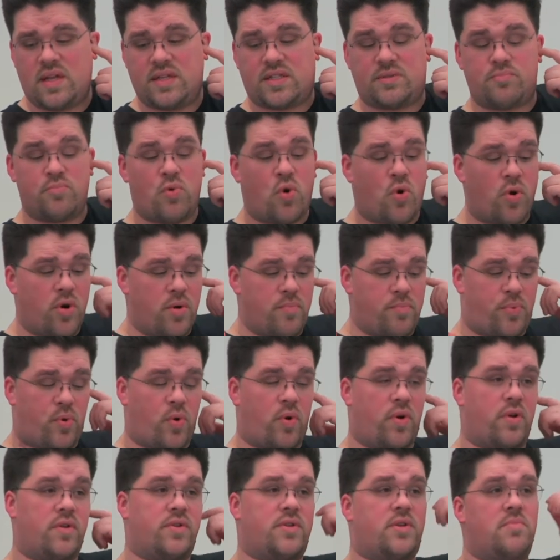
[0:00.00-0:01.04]
it's more
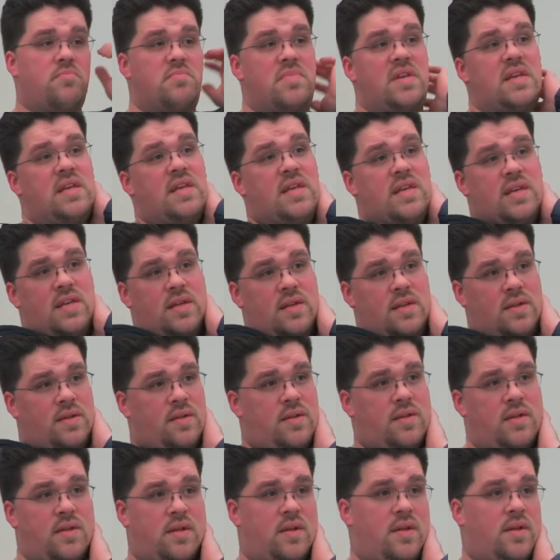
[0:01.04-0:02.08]
important to me
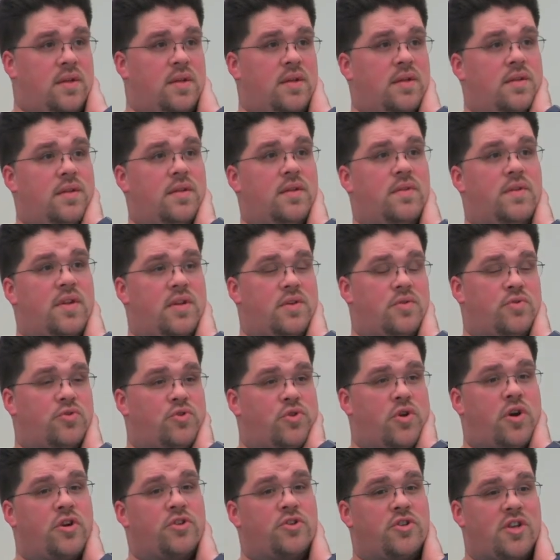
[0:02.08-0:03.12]
that you
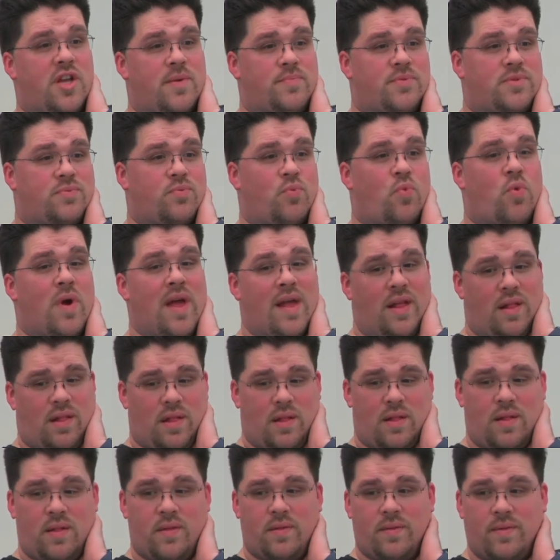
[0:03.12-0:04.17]
draw shapes
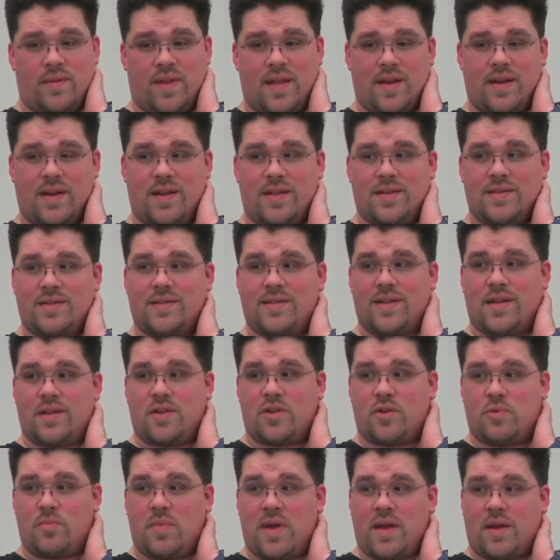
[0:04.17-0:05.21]
well than it is that
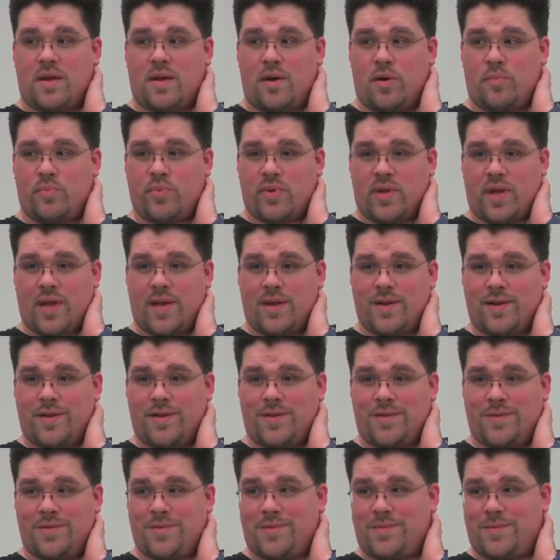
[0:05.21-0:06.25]
you make complicated
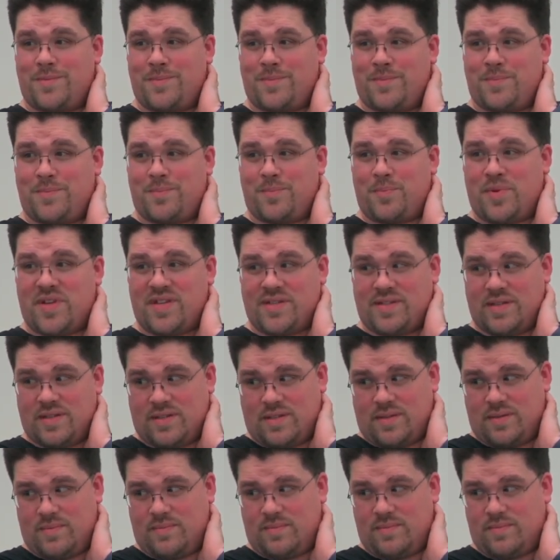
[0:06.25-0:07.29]
pieces.